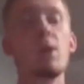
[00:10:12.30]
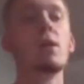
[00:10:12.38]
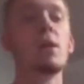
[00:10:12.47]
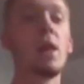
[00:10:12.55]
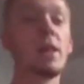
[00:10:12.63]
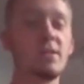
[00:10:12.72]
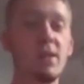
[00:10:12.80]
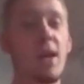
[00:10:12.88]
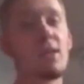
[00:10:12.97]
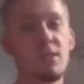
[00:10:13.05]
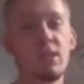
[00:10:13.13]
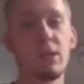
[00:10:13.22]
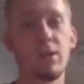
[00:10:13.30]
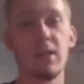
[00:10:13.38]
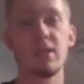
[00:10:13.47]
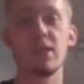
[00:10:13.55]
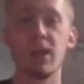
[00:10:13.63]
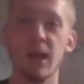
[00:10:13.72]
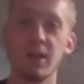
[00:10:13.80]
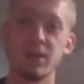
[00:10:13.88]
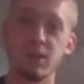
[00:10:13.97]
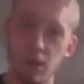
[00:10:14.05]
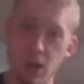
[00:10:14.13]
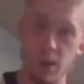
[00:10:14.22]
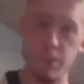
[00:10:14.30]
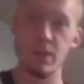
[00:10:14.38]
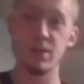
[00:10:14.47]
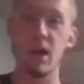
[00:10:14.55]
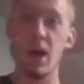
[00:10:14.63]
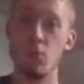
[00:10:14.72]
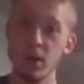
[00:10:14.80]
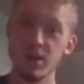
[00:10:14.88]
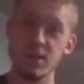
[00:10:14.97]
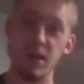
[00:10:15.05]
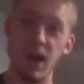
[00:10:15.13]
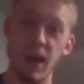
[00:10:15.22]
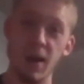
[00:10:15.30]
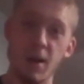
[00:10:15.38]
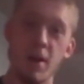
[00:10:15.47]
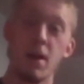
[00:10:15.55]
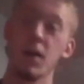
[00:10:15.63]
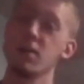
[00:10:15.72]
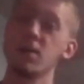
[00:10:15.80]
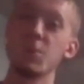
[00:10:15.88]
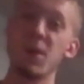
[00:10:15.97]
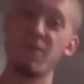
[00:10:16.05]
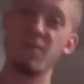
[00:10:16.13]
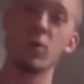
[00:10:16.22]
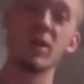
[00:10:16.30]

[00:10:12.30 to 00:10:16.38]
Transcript: Now, this next series is against Columbus. I would say that this is going to be a free